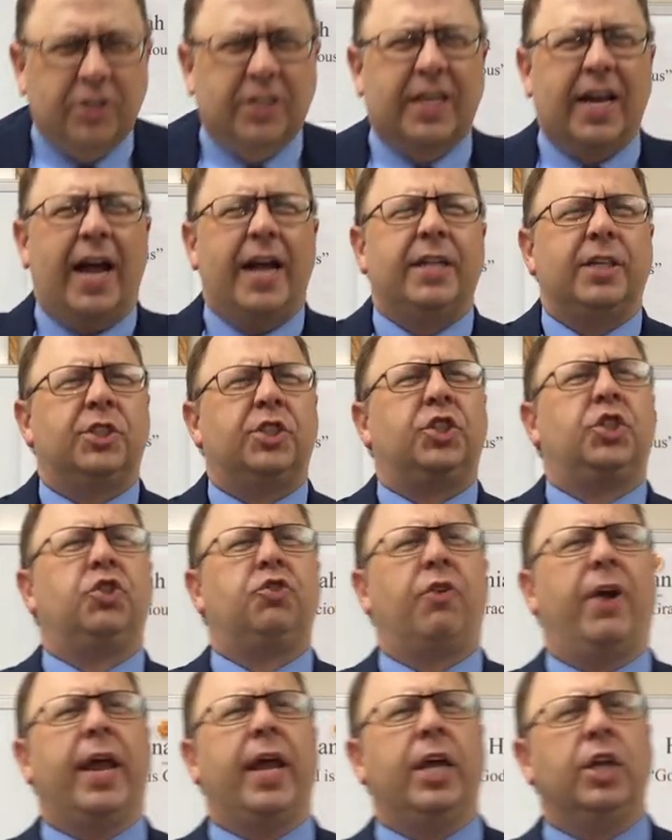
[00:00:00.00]
is kind of
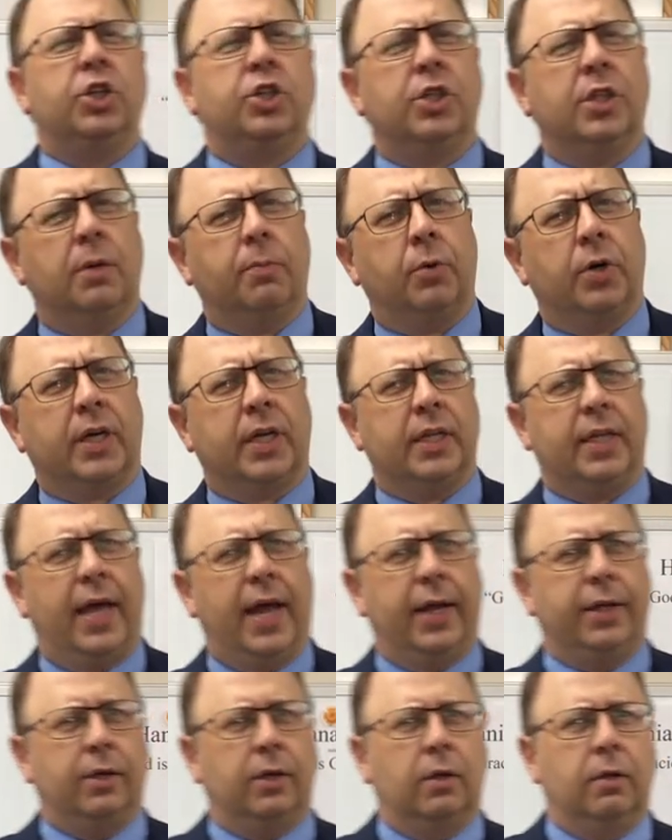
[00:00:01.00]
strange in the book of
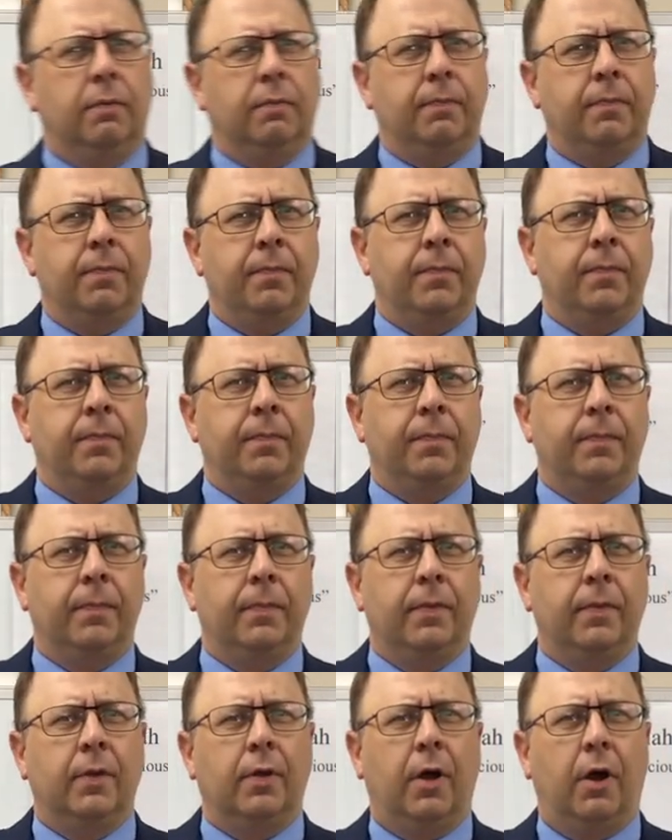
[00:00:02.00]
Daniel.
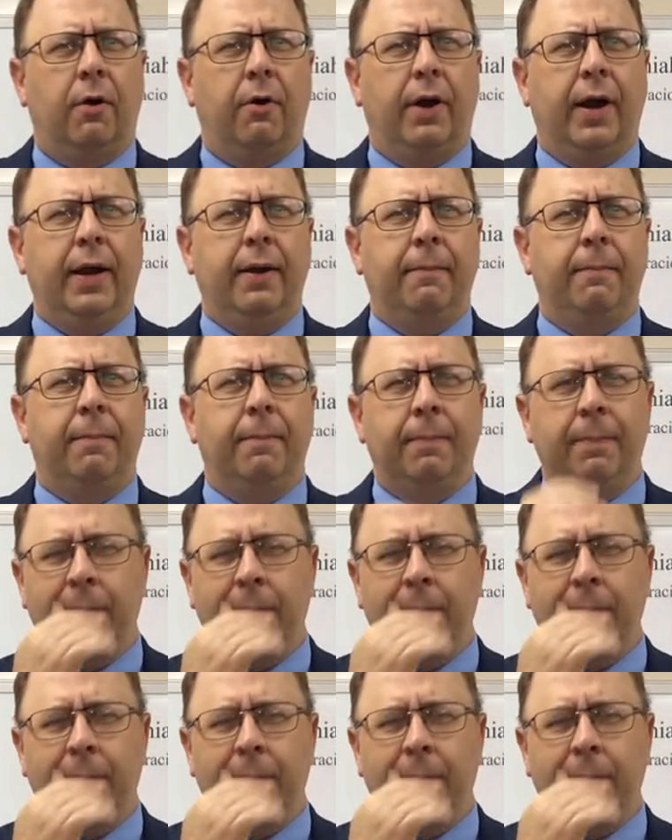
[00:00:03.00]
All right?